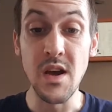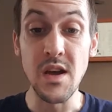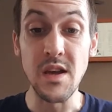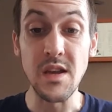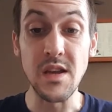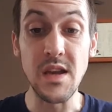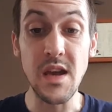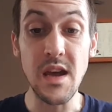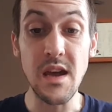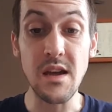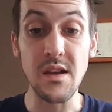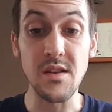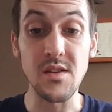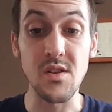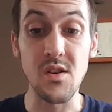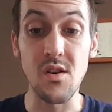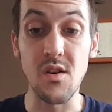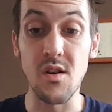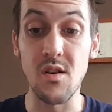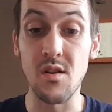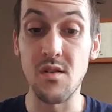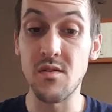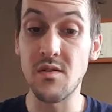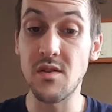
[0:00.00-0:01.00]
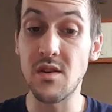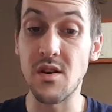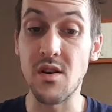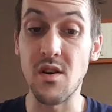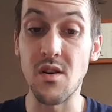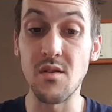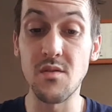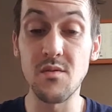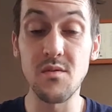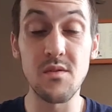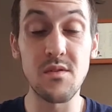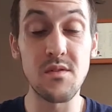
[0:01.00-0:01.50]
Yeah, so, you
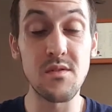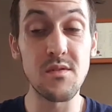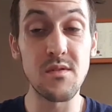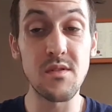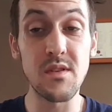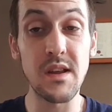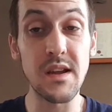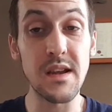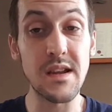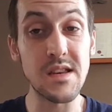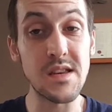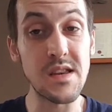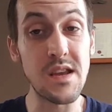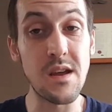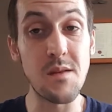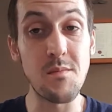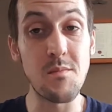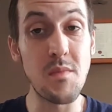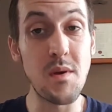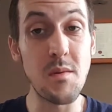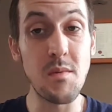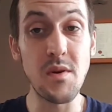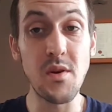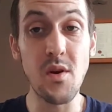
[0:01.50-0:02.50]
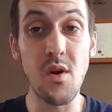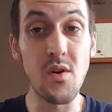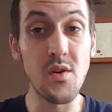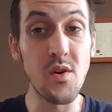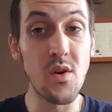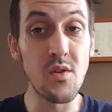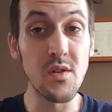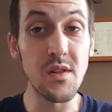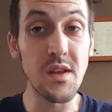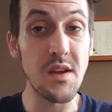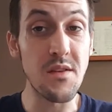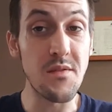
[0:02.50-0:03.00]
know, like I said, maybe not an
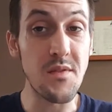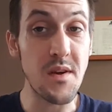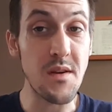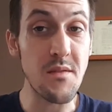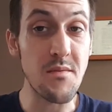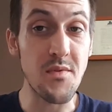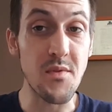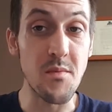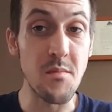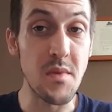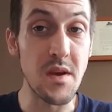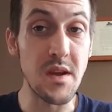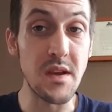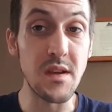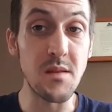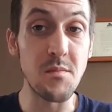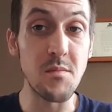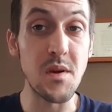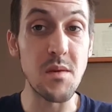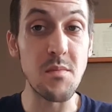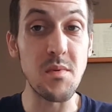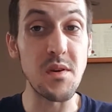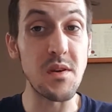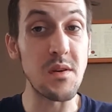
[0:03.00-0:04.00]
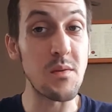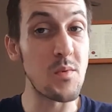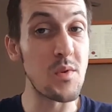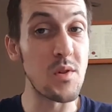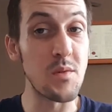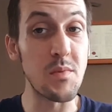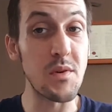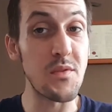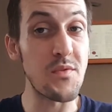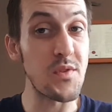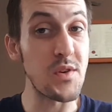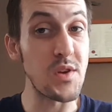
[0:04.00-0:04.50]
all-day vape for me. Maybe it will
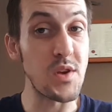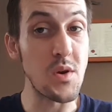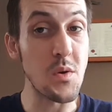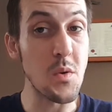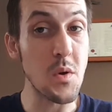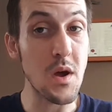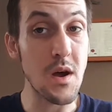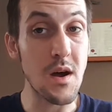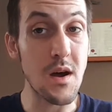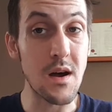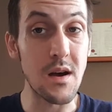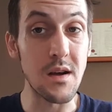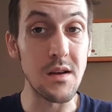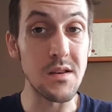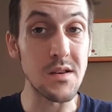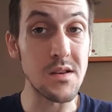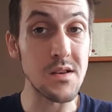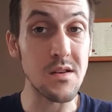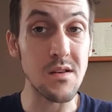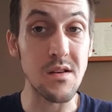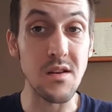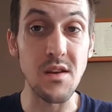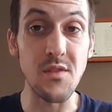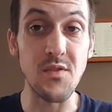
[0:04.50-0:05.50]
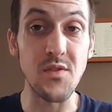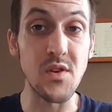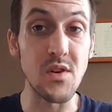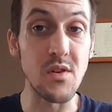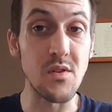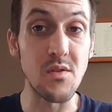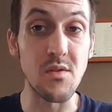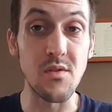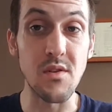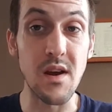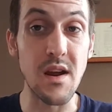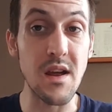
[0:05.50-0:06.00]
be for you guys if
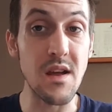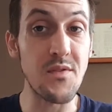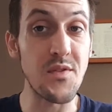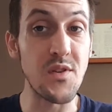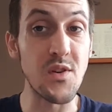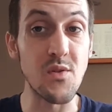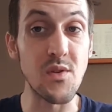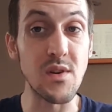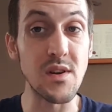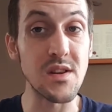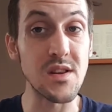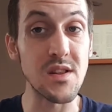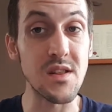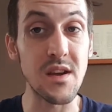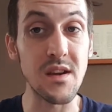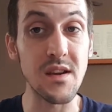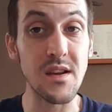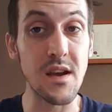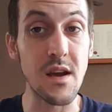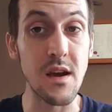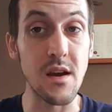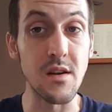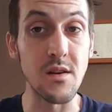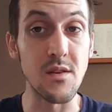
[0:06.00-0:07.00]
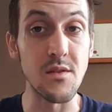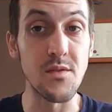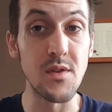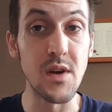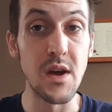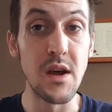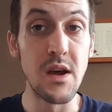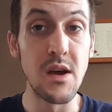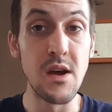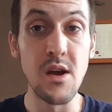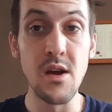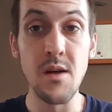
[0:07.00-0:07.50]
you're into that kind of
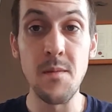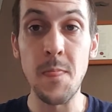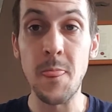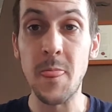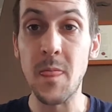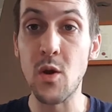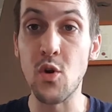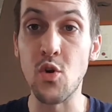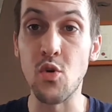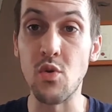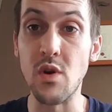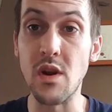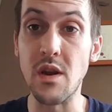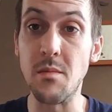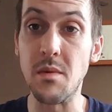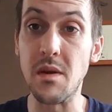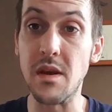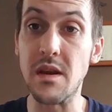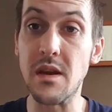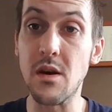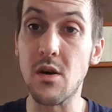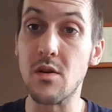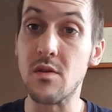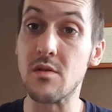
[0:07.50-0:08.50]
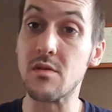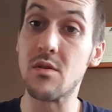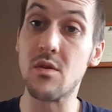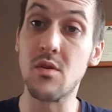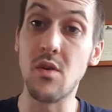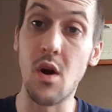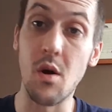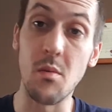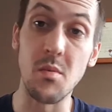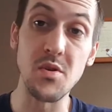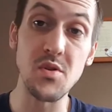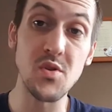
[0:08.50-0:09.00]
creamy or
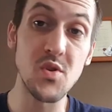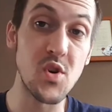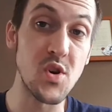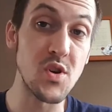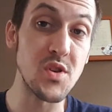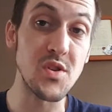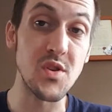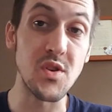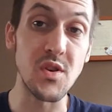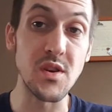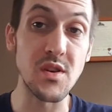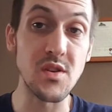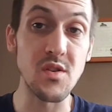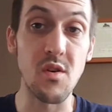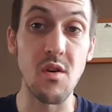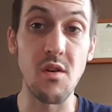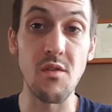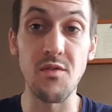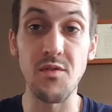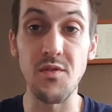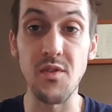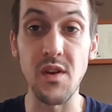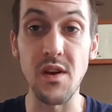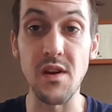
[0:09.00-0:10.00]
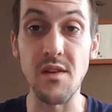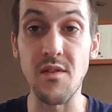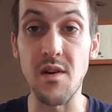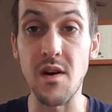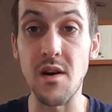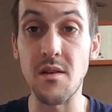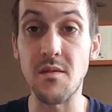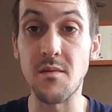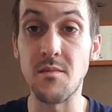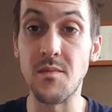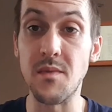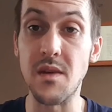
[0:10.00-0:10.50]
almost custardy sort of
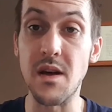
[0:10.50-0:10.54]
flavour.